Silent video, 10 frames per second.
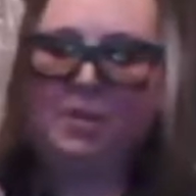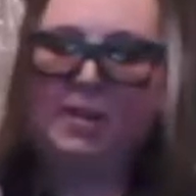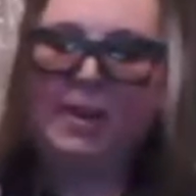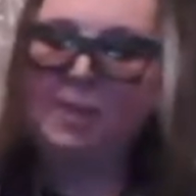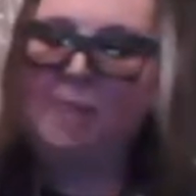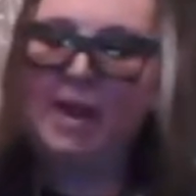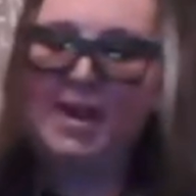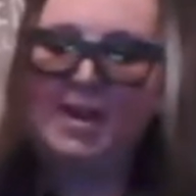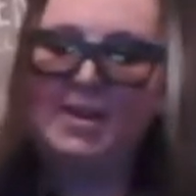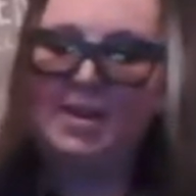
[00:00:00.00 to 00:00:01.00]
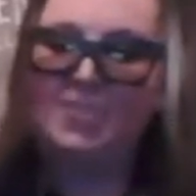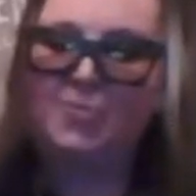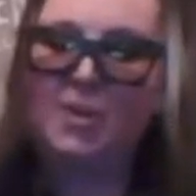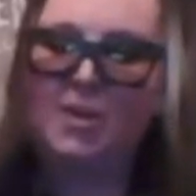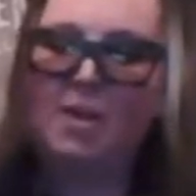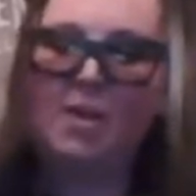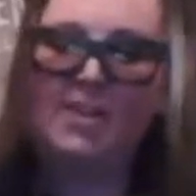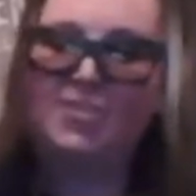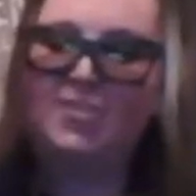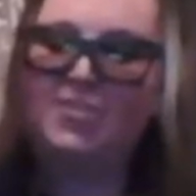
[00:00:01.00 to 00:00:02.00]
Again, I'm not adding ice right now. I
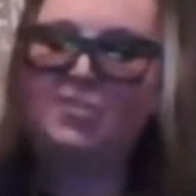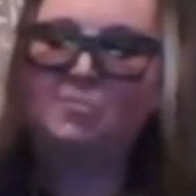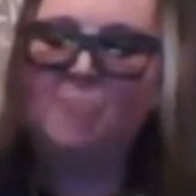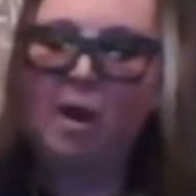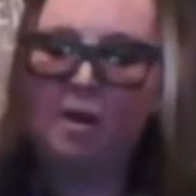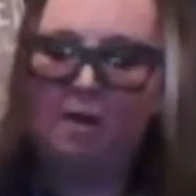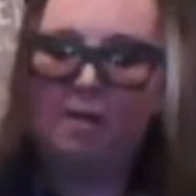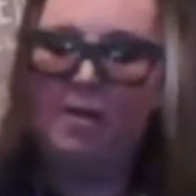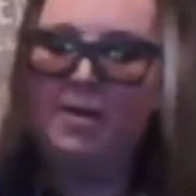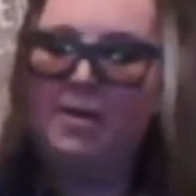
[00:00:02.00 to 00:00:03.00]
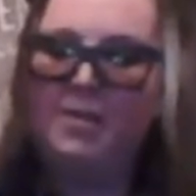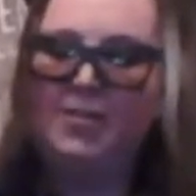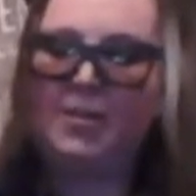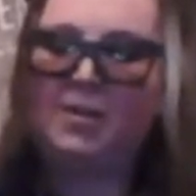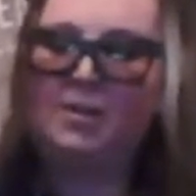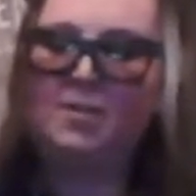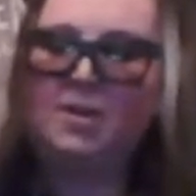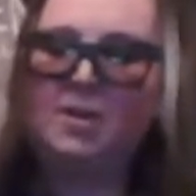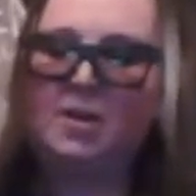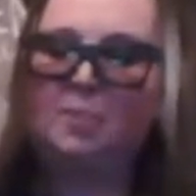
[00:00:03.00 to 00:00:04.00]
can just smell the,
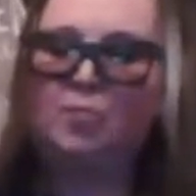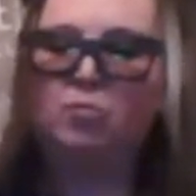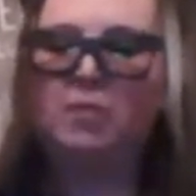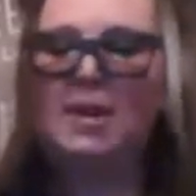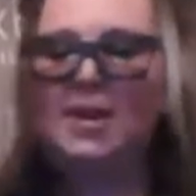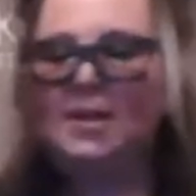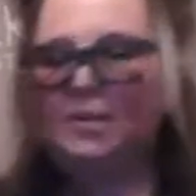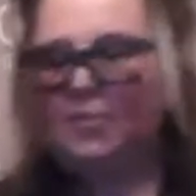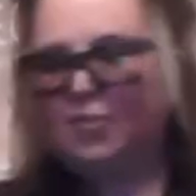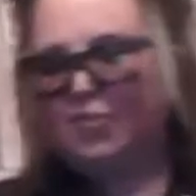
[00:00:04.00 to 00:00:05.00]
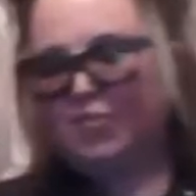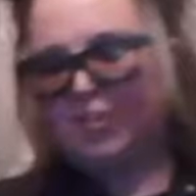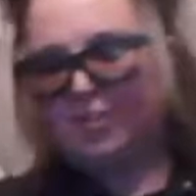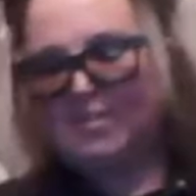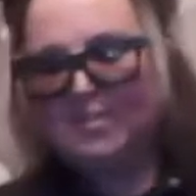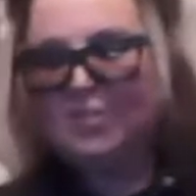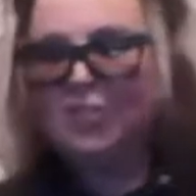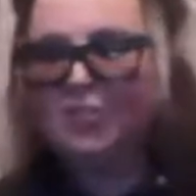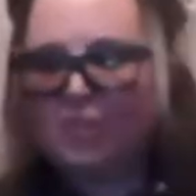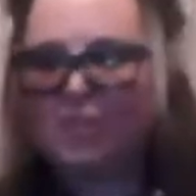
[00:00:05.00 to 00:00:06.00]
the uh, bruleeing of those cherries and the
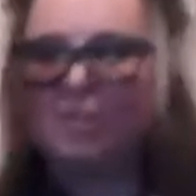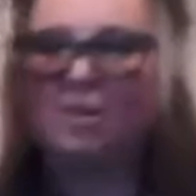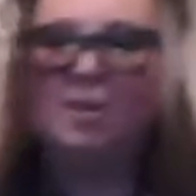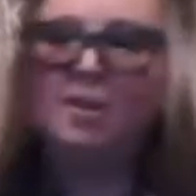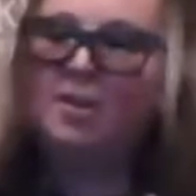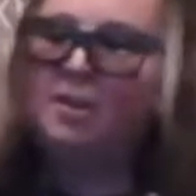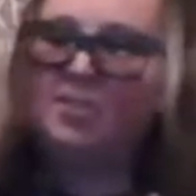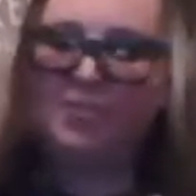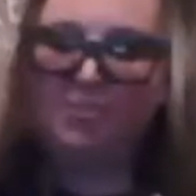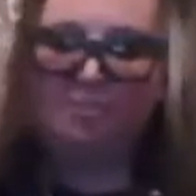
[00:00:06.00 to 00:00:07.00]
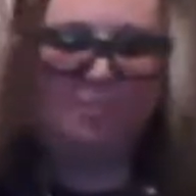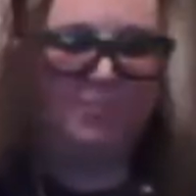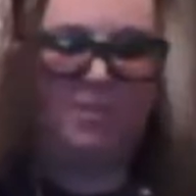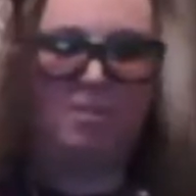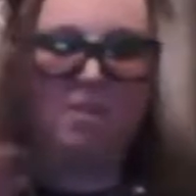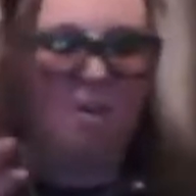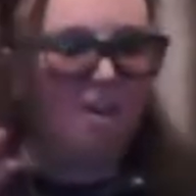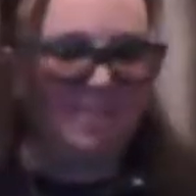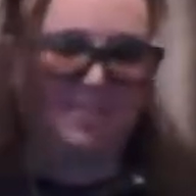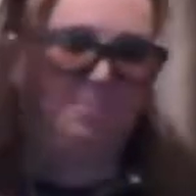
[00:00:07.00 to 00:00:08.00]
sugar. Just
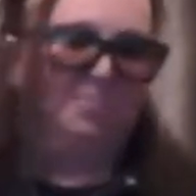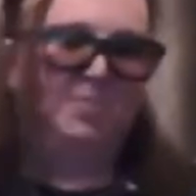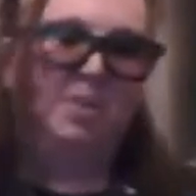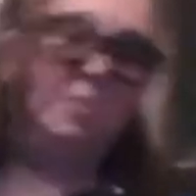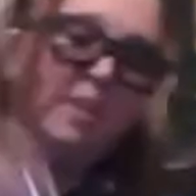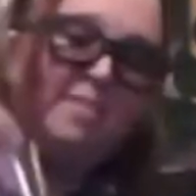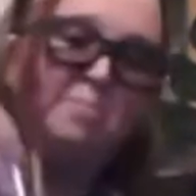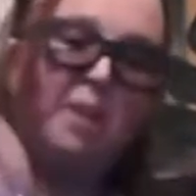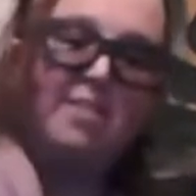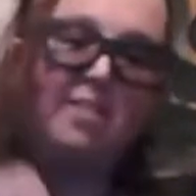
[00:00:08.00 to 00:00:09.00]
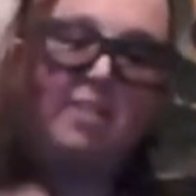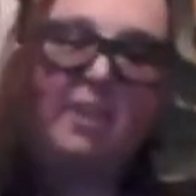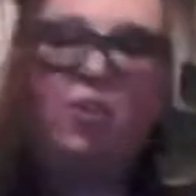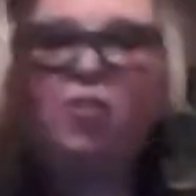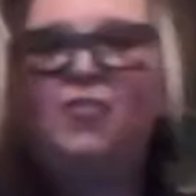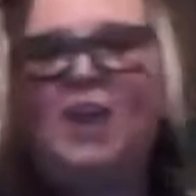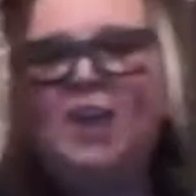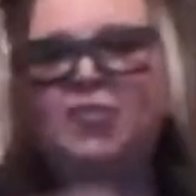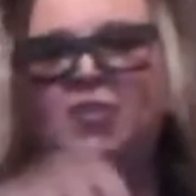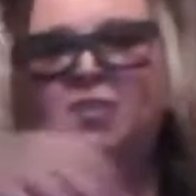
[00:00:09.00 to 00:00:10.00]
awesome. I mean, it's basically an old
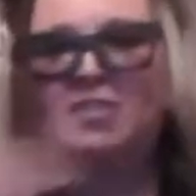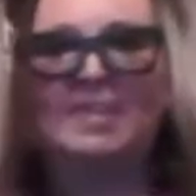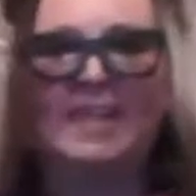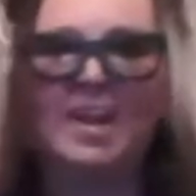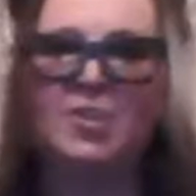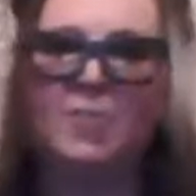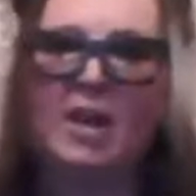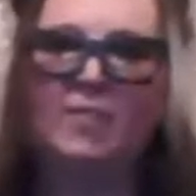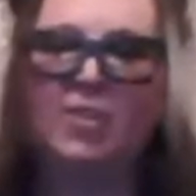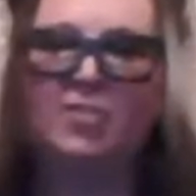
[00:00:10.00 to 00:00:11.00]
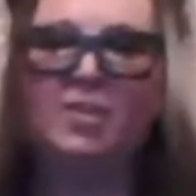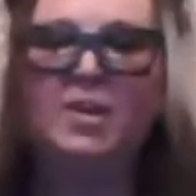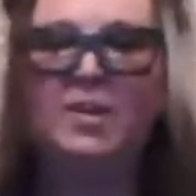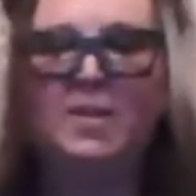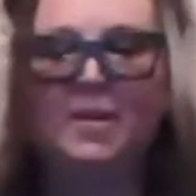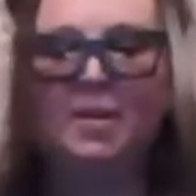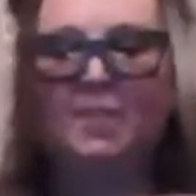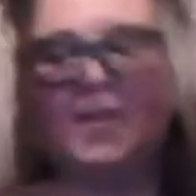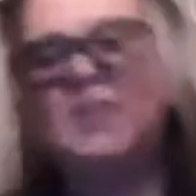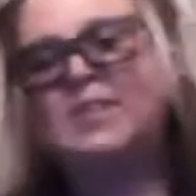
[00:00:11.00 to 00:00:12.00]
fashioned because, again, you have all the
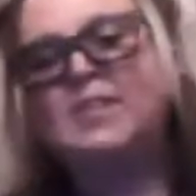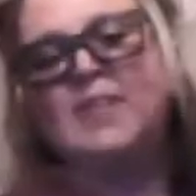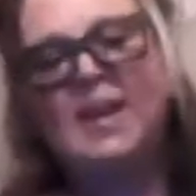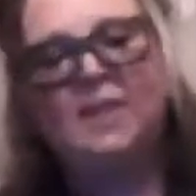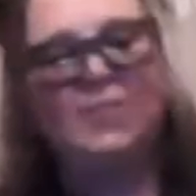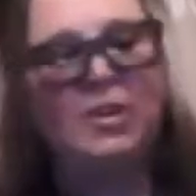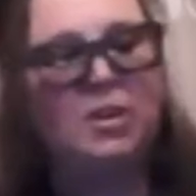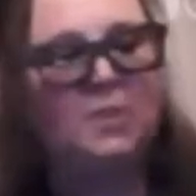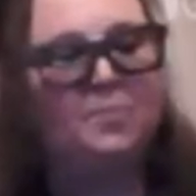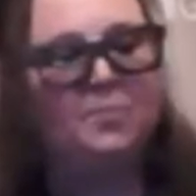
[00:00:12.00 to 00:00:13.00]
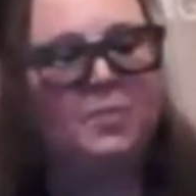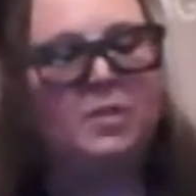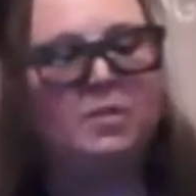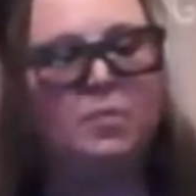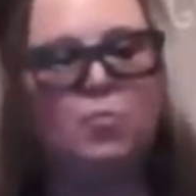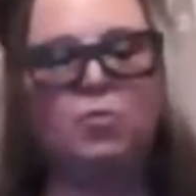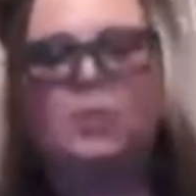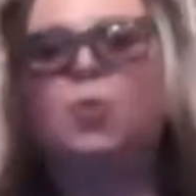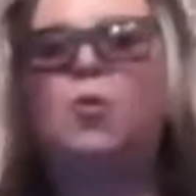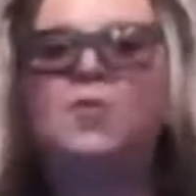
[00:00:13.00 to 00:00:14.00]
if I didn't have the the root
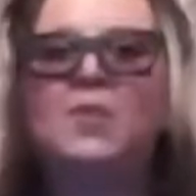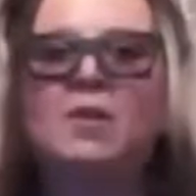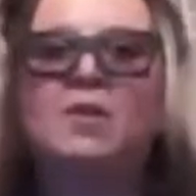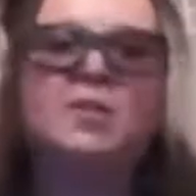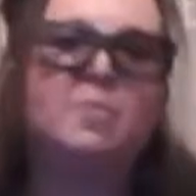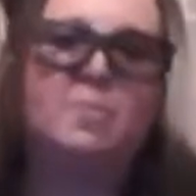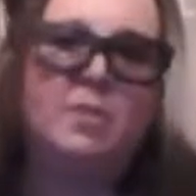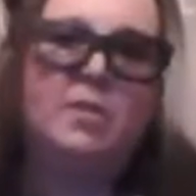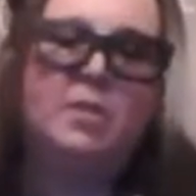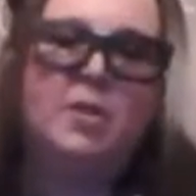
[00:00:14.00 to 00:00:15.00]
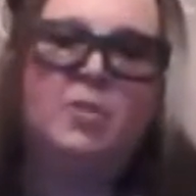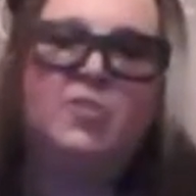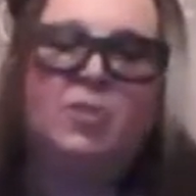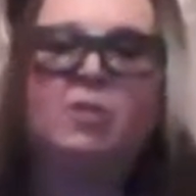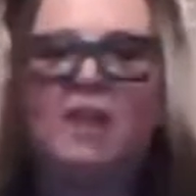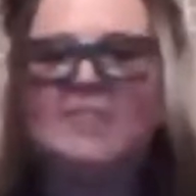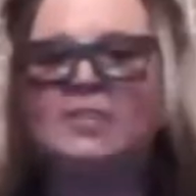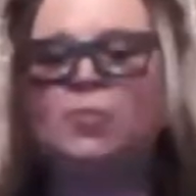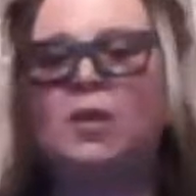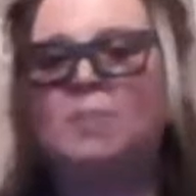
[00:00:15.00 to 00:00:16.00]
liqueur in there, it, you know, it's a
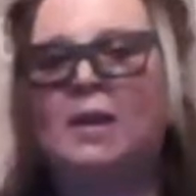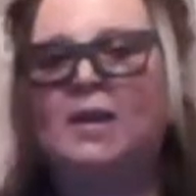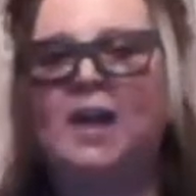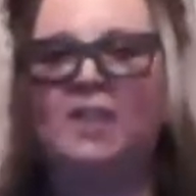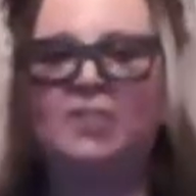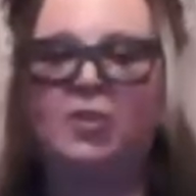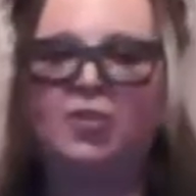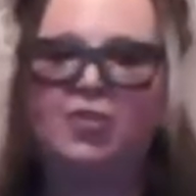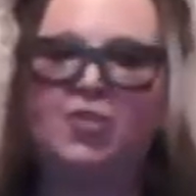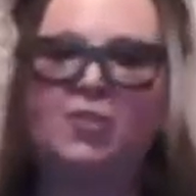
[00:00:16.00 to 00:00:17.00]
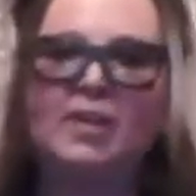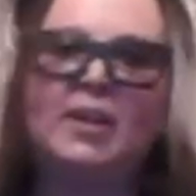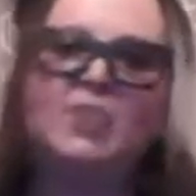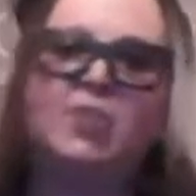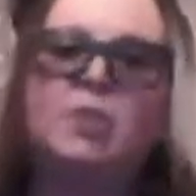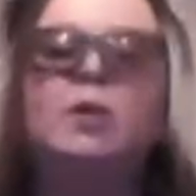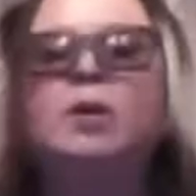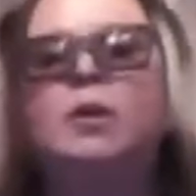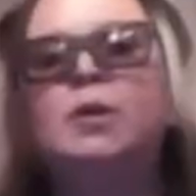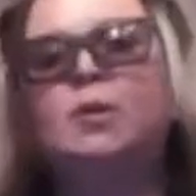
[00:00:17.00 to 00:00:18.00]
classic way to make a cocktail. Your sugaring agent,
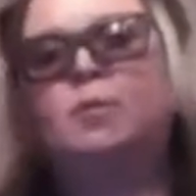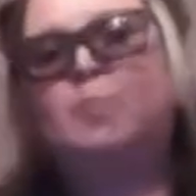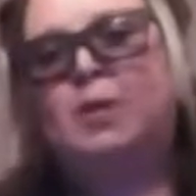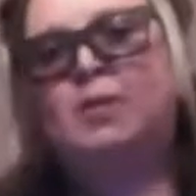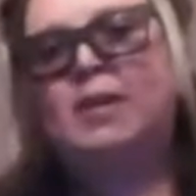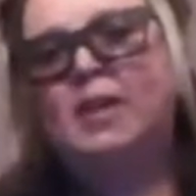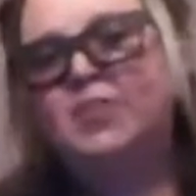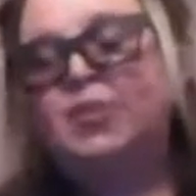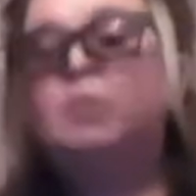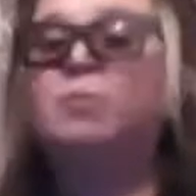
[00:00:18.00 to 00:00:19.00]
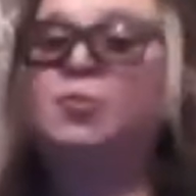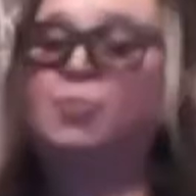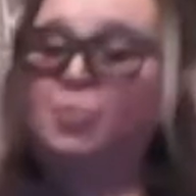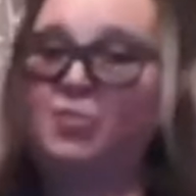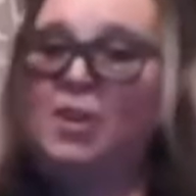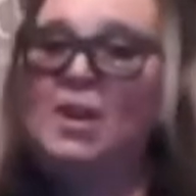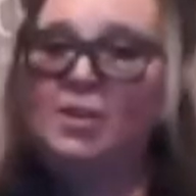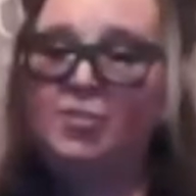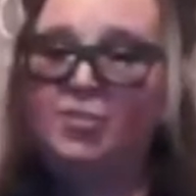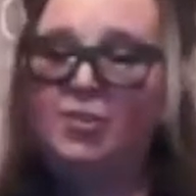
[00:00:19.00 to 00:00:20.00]
your bittering agent, which was
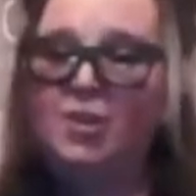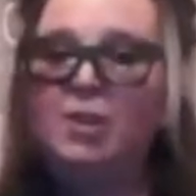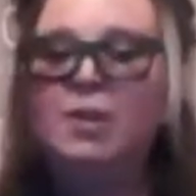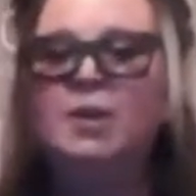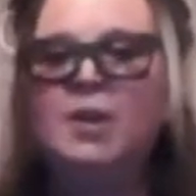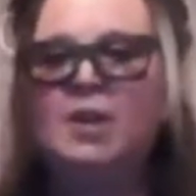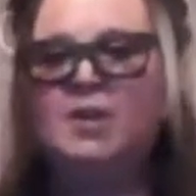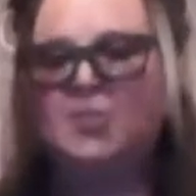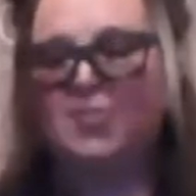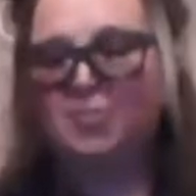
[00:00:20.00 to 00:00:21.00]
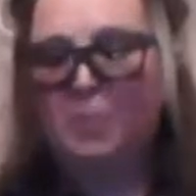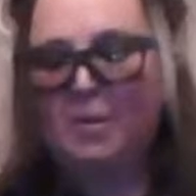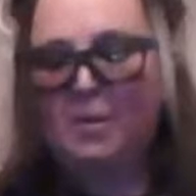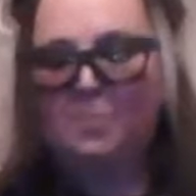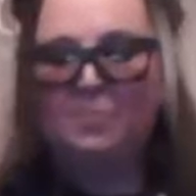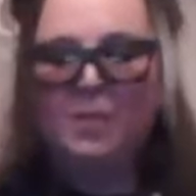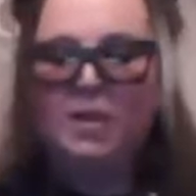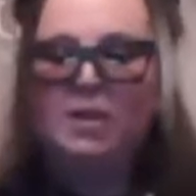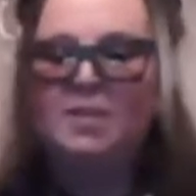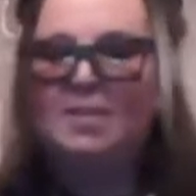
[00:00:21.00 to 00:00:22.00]
Angostura, and your spirit.
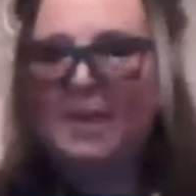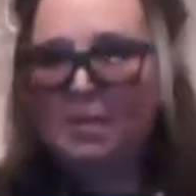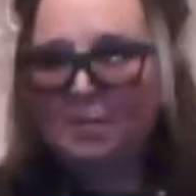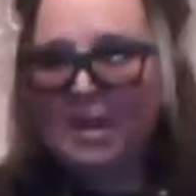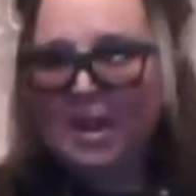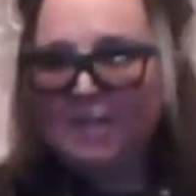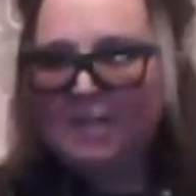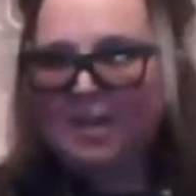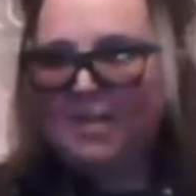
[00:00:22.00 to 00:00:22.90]
Then I'm going to add the